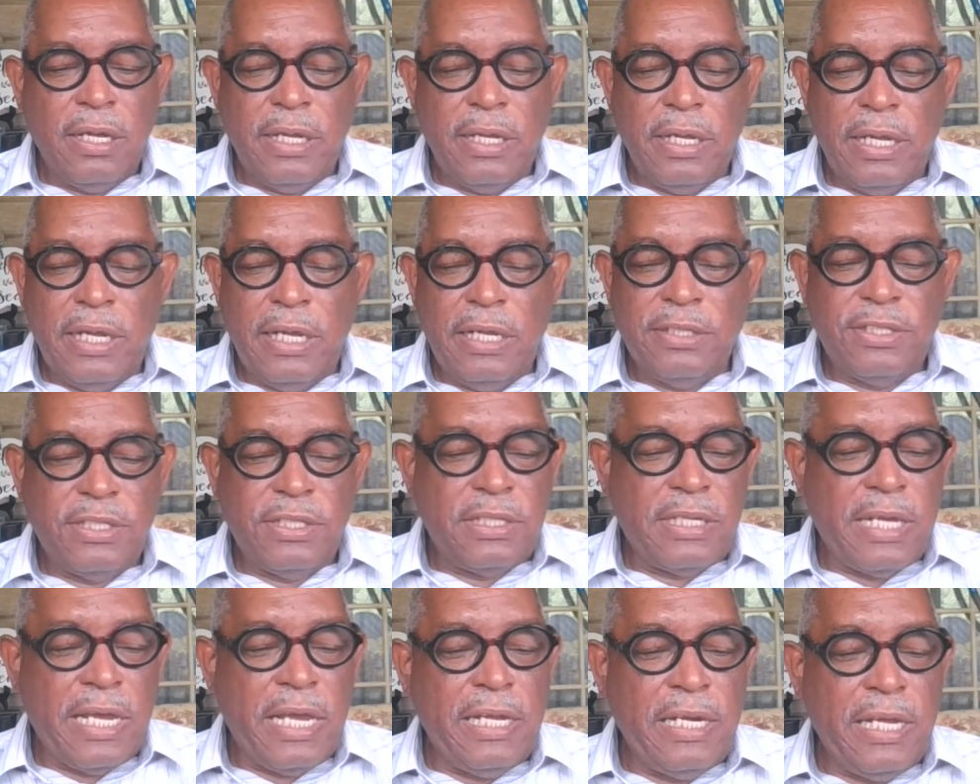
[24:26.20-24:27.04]
in
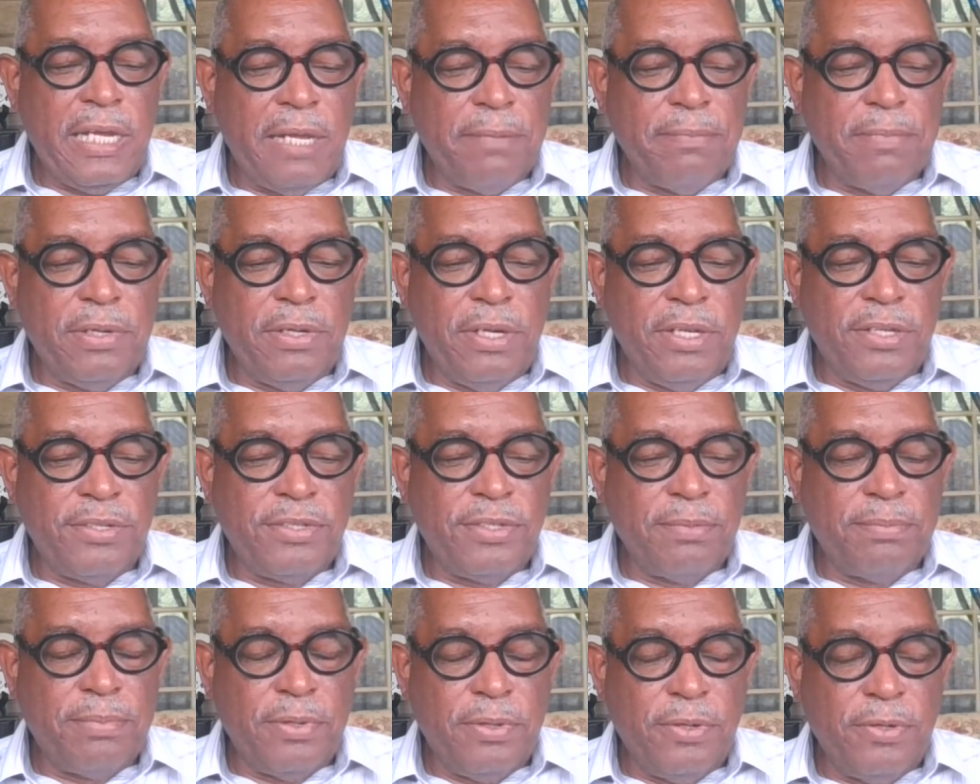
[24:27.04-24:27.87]
state and
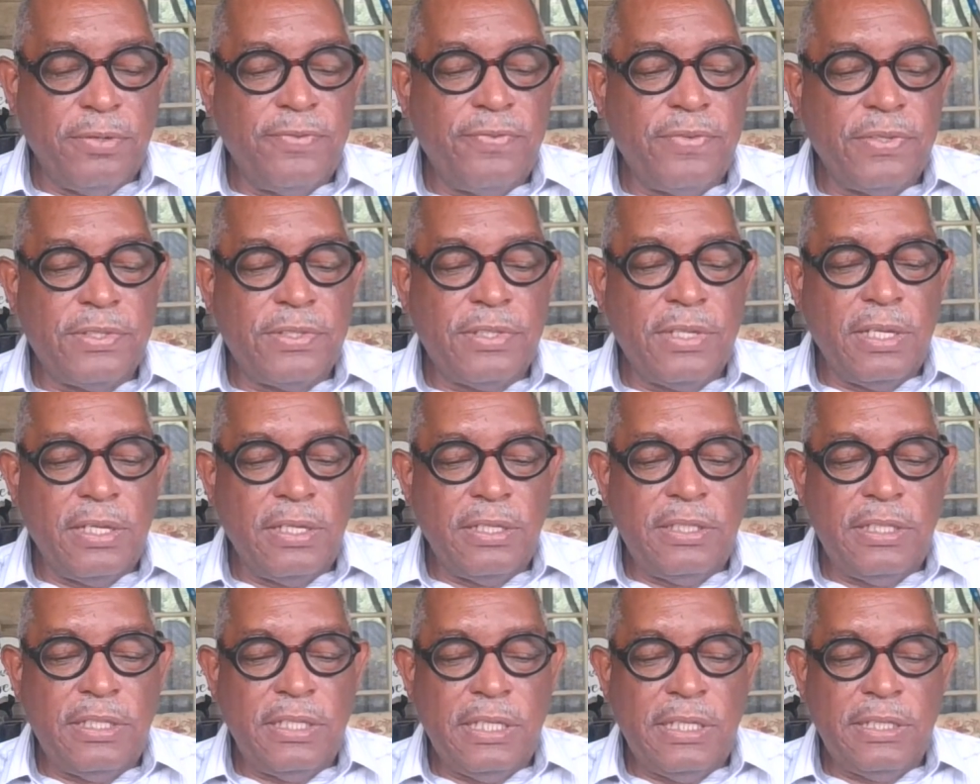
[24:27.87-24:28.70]
municipal
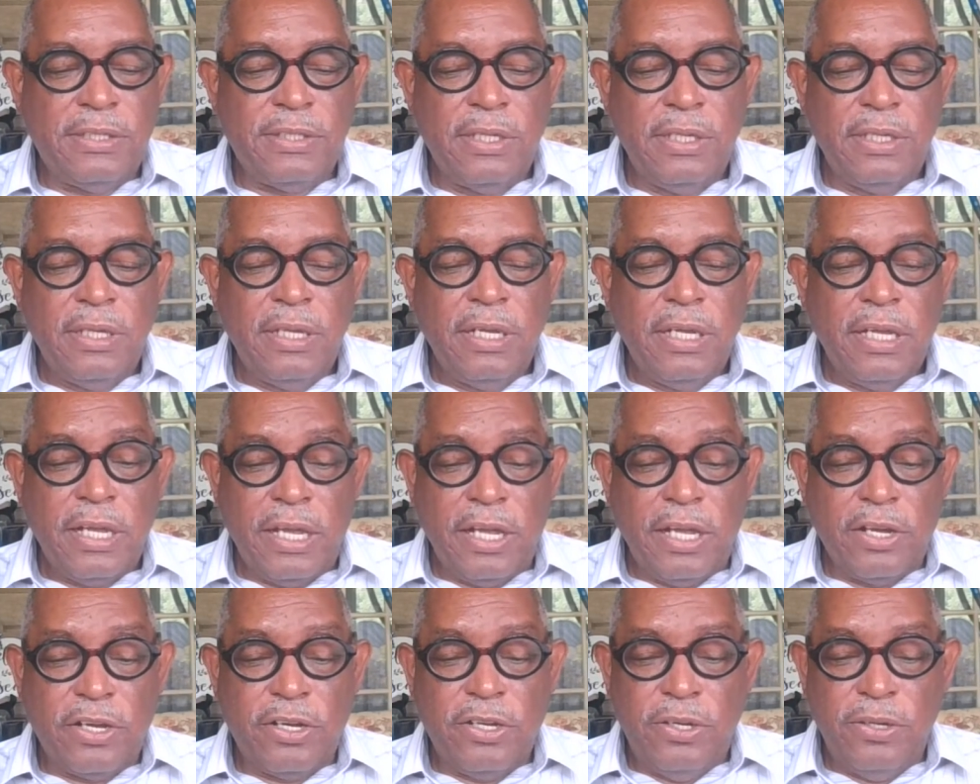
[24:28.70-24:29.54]
facilities,
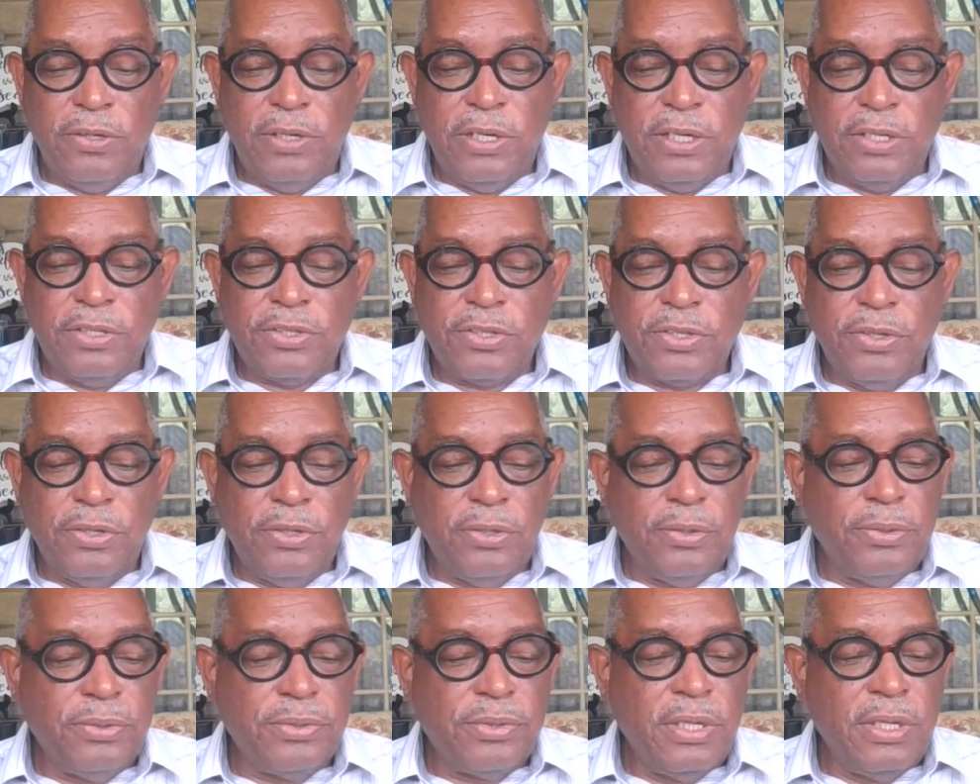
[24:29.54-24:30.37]
including
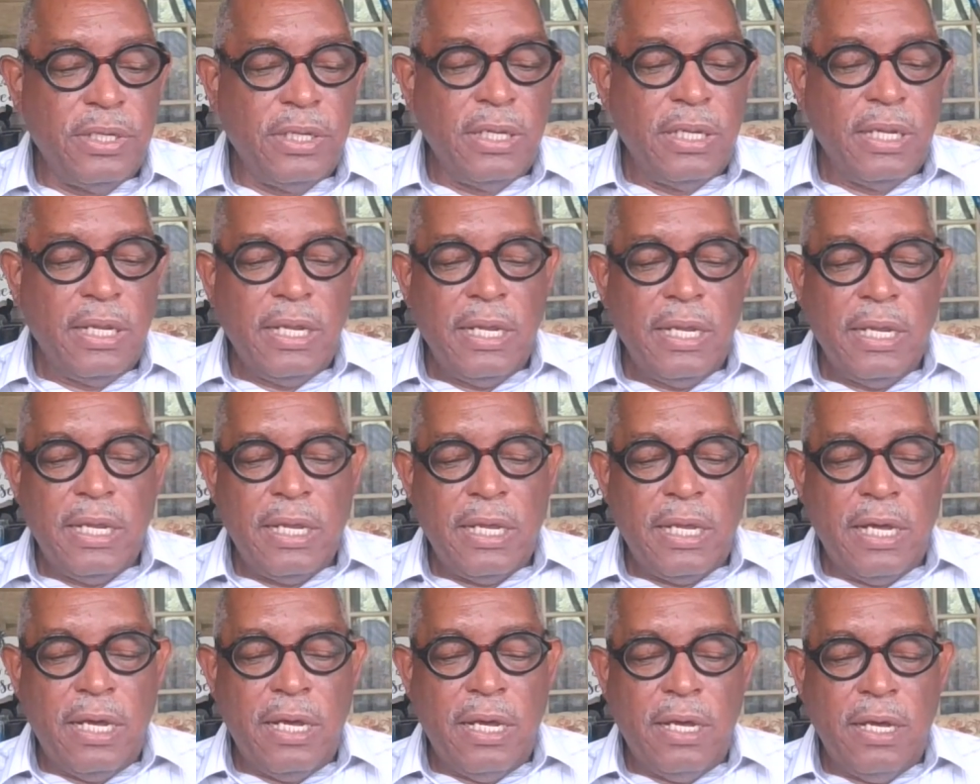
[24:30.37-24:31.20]
schools,
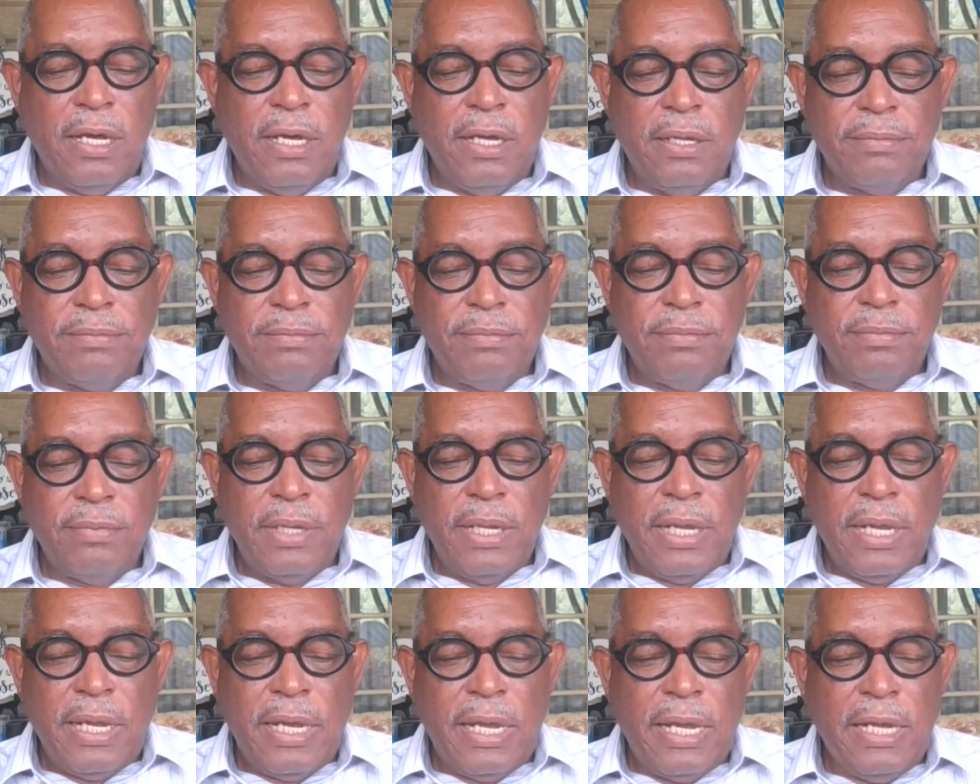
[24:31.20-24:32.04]
and
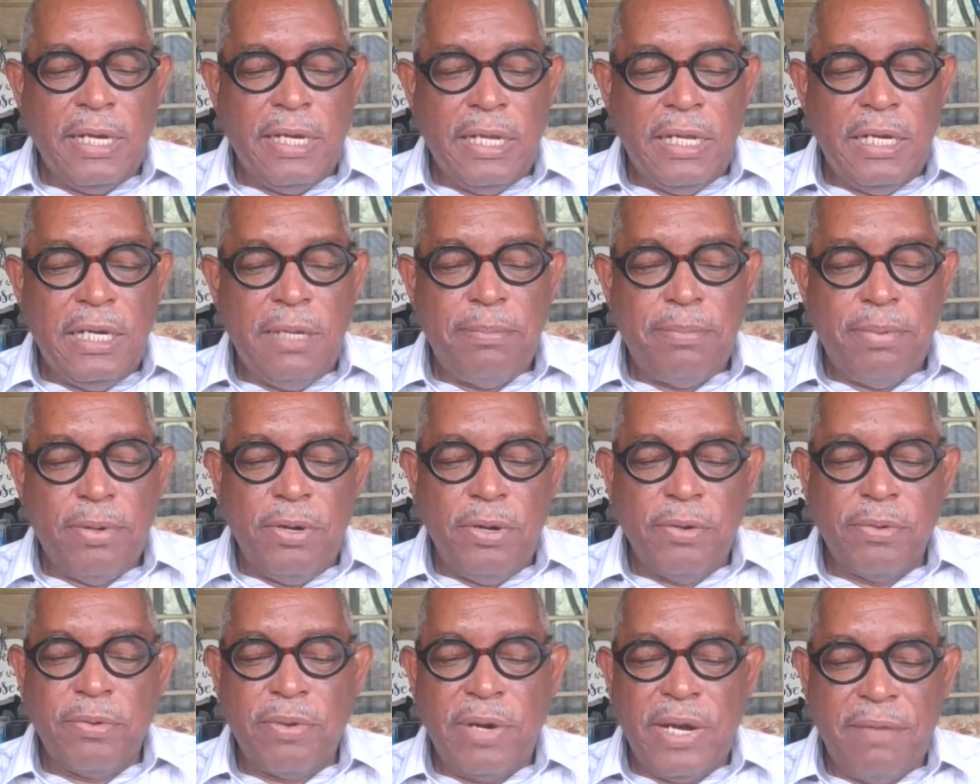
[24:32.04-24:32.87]
any
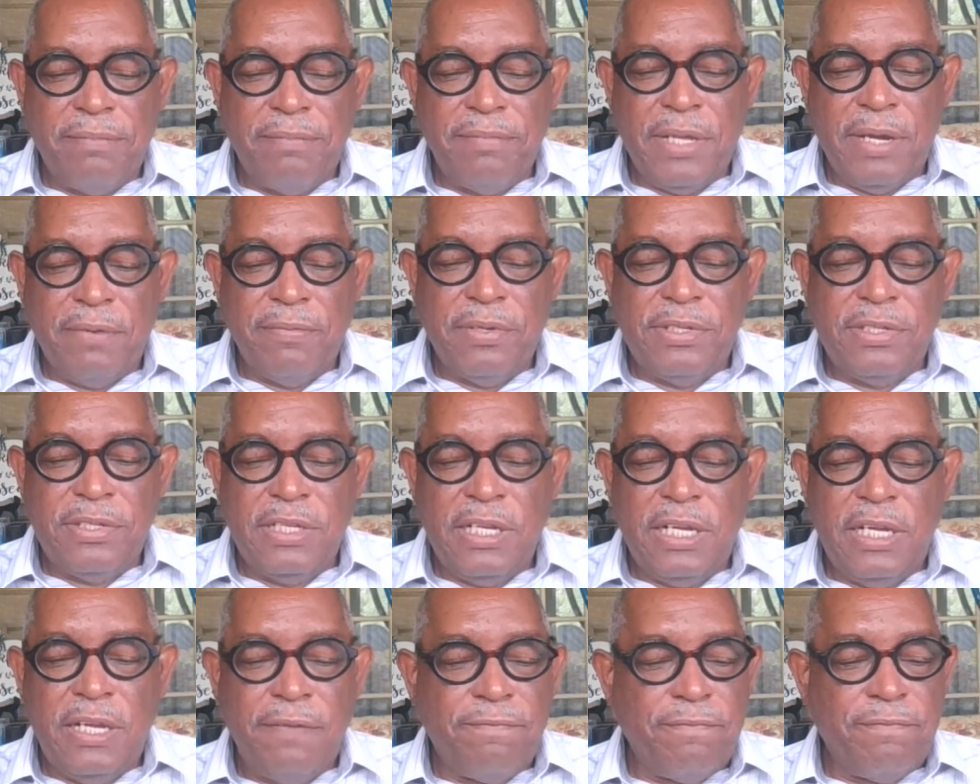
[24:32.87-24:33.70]
program that
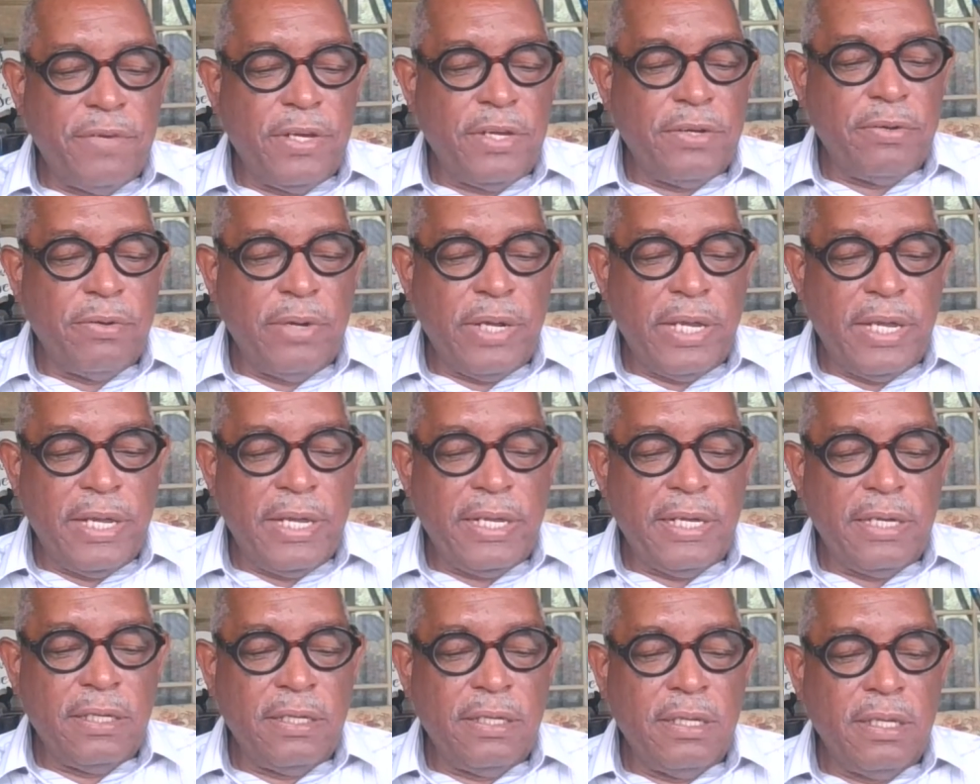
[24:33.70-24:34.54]
receives federal
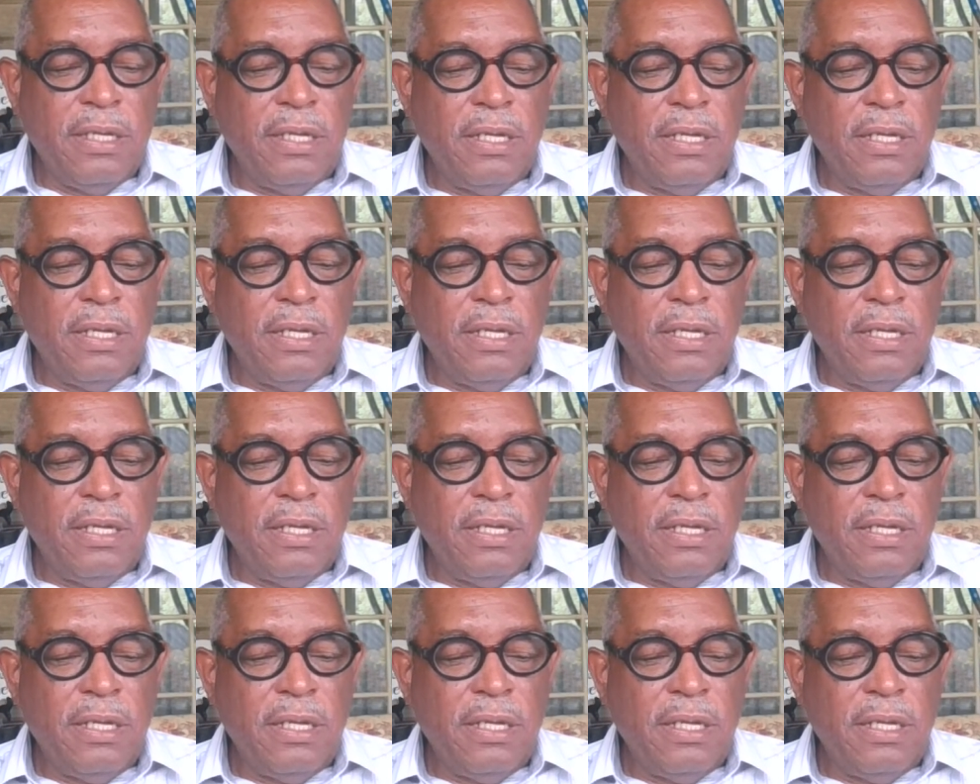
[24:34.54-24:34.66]
aid.